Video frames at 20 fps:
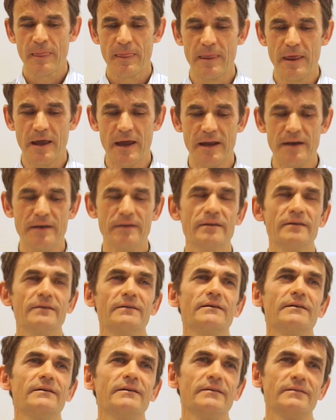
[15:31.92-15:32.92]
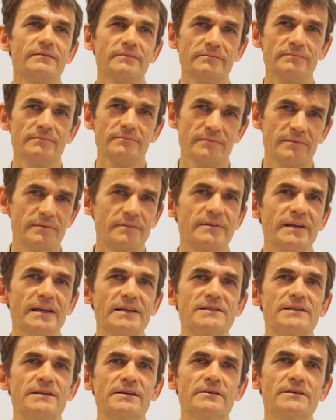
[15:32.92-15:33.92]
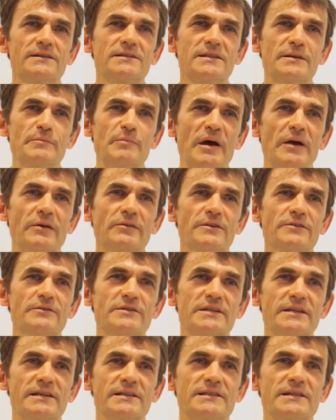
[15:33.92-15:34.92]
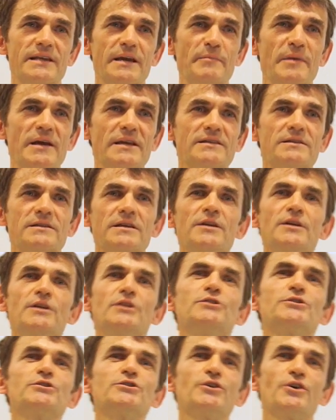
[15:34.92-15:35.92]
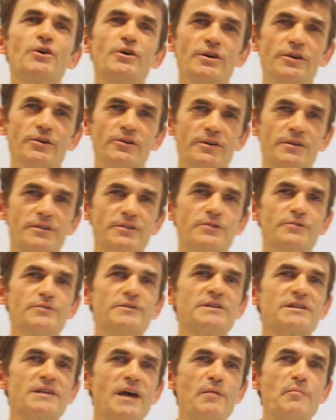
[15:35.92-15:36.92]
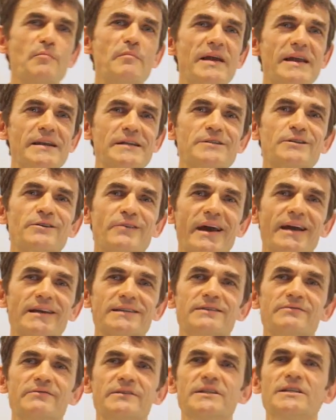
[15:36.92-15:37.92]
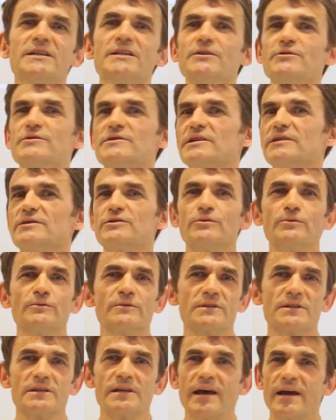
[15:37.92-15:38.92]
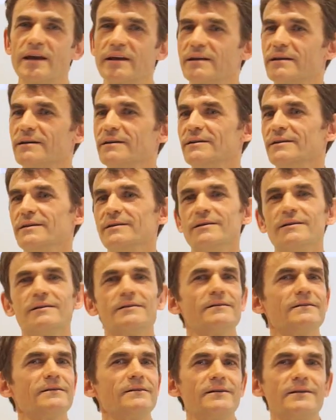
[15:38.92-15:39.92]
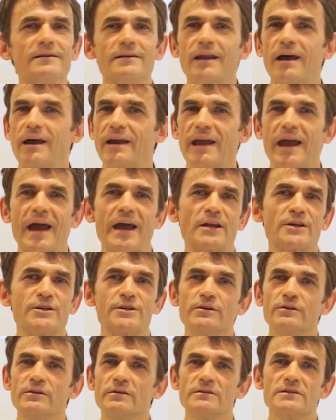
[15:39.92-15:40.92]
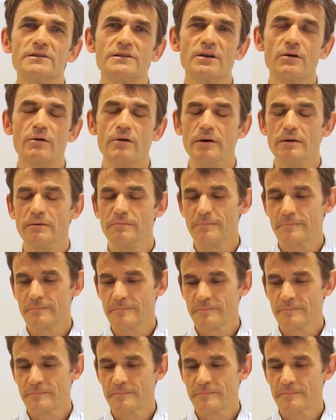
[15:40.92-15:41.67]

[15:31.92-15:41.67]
then think seriously about using a CMS. Sure, you can do some interactivity using tools like Axure and so on,